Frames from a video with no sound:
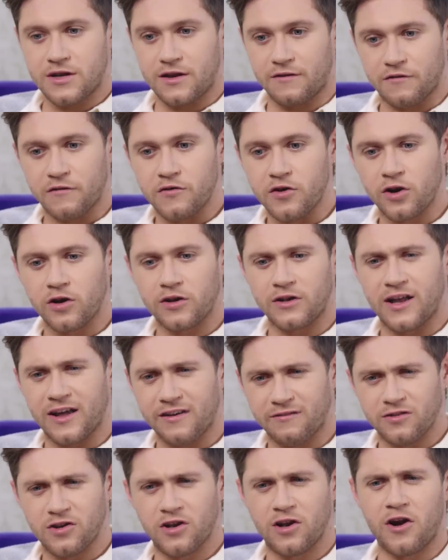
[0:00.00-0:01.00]
I've
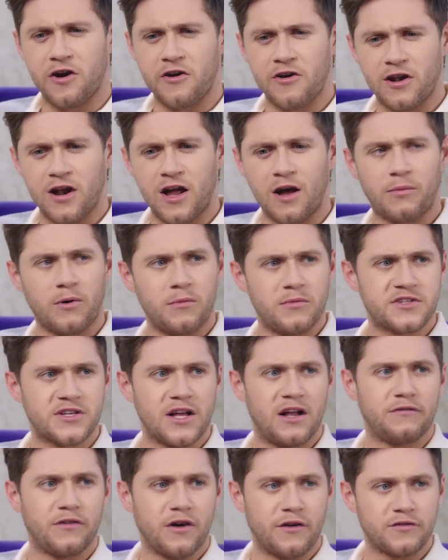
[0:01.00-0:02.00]
like learned a lot about
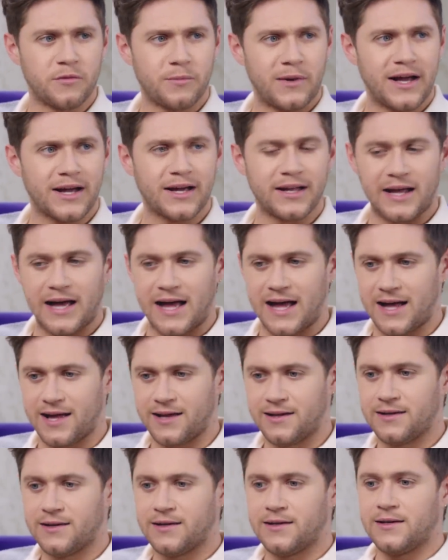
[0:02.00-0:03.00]
myself off the back of
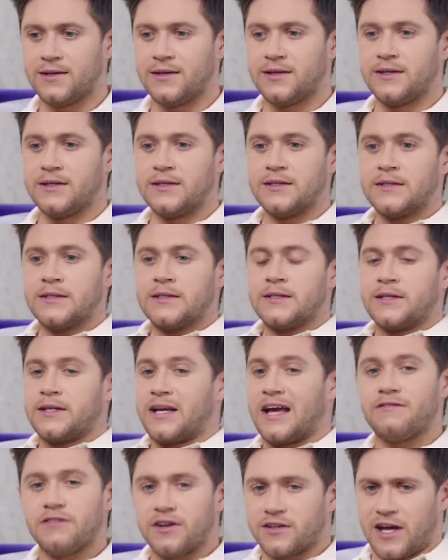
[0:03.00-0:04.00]
that
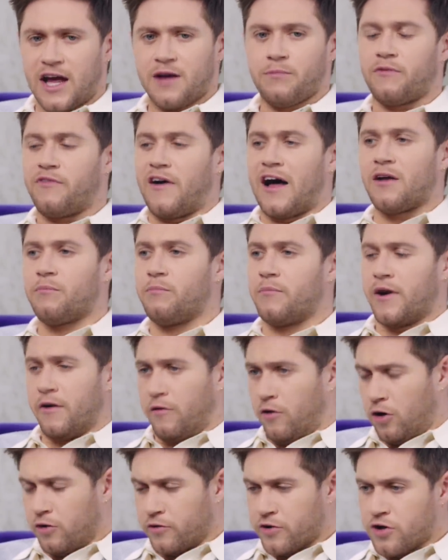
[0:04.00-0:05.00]
even the type of album I
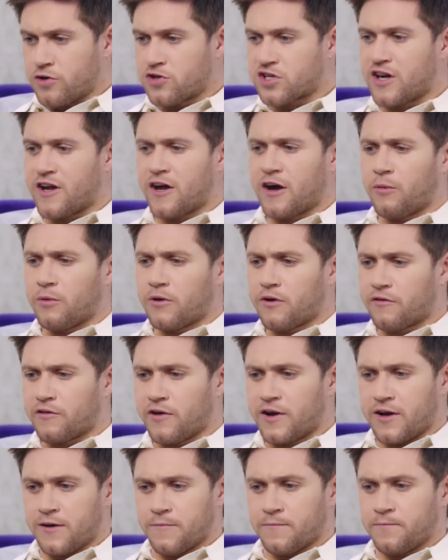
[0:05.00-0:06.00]
wrote. Usually I would have
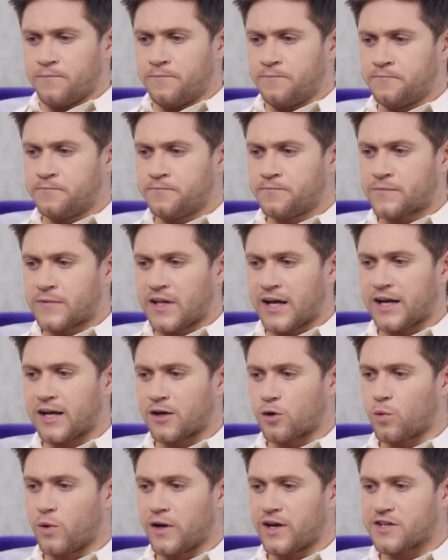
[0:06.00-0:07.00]
written like
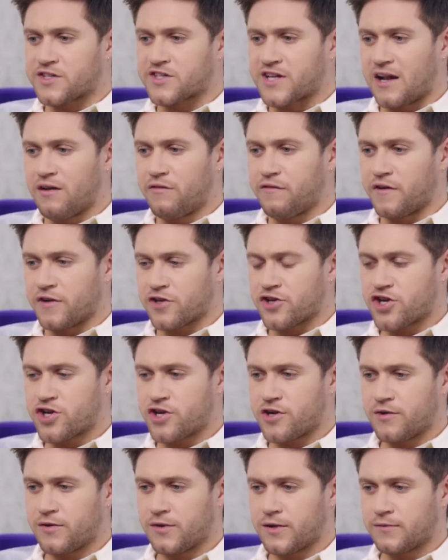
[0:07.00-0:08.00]
a quite a
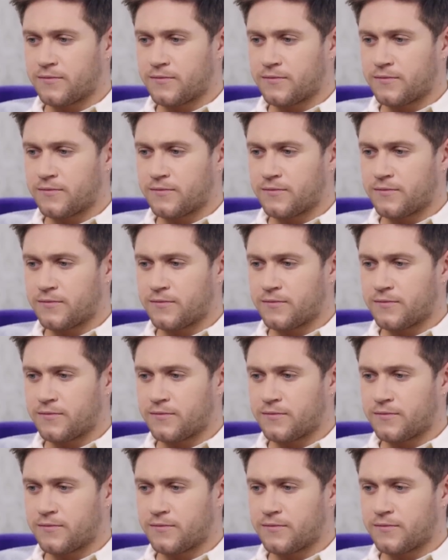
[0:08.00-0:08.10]
selfish,